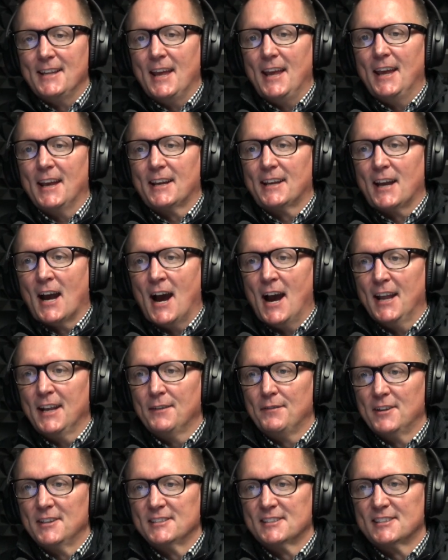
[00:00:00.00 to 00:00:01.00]
it kind
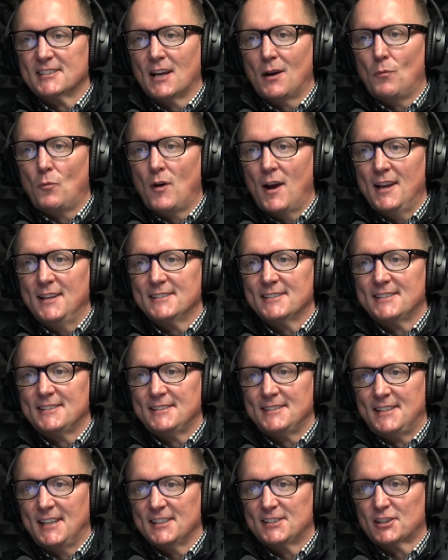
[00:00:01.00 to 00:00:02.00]
of in some ways
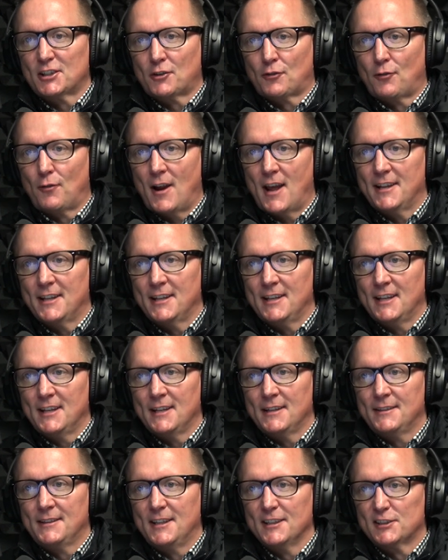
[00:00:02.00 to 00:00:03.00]

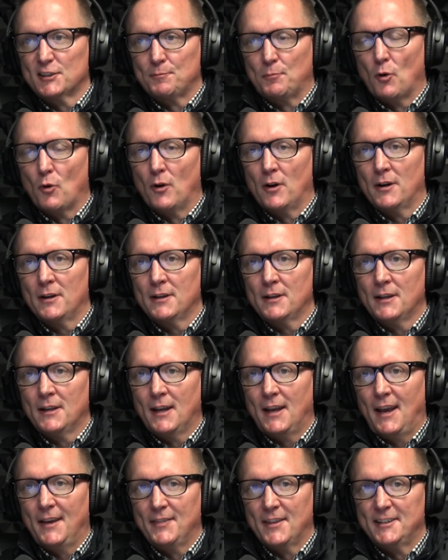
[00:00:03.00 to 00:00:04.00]
discredited the sport
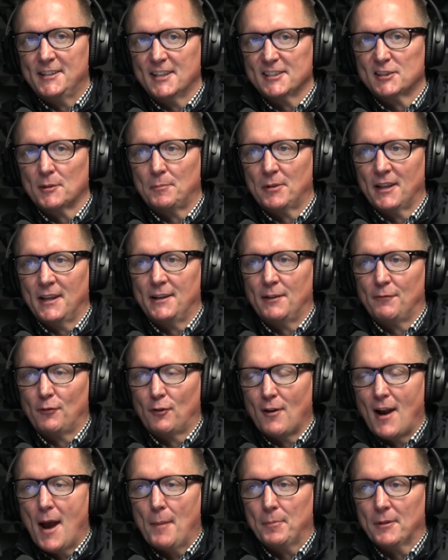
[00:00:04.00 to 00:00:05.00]
in the discipline of
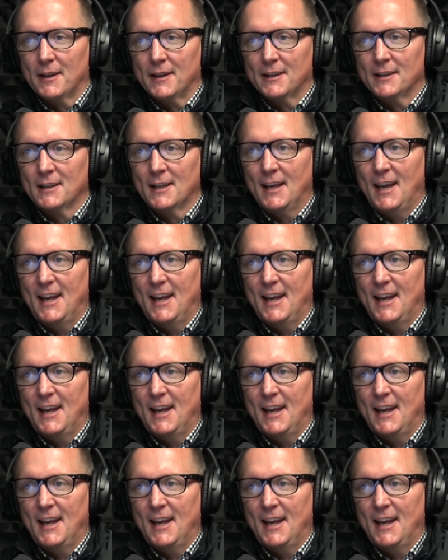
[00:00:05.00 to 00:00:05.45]
grappling.